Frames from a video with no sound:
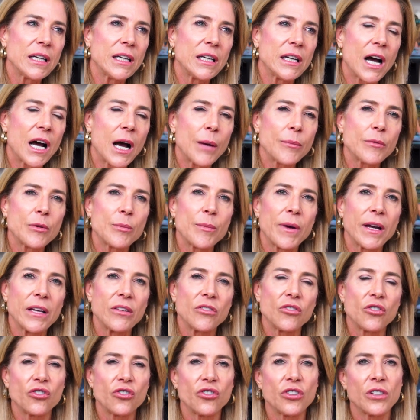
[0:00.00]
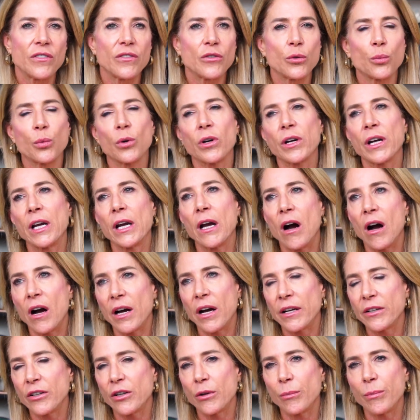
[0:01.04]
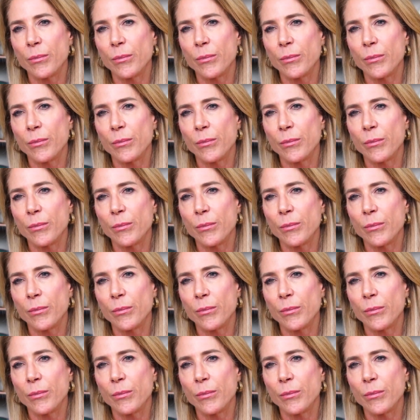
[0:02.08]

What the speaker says: in optimize to shift to working on your